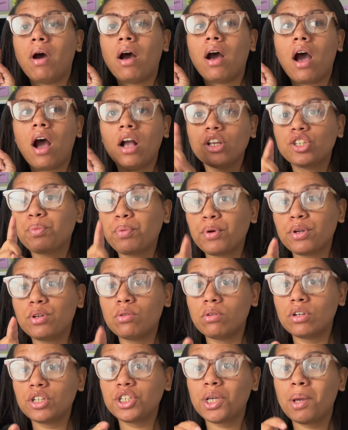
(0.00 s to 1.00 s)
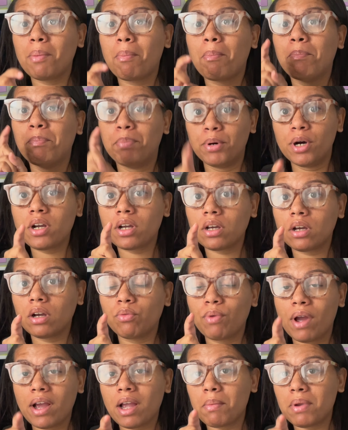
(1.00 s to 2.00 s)
entrepreneurship book
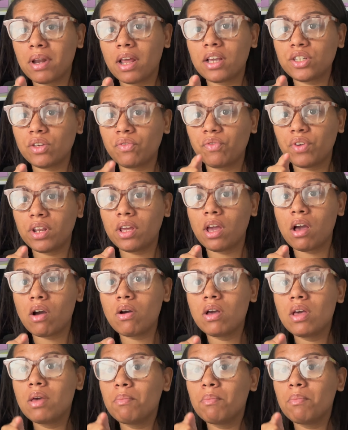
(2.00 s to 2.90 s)
recommendation video,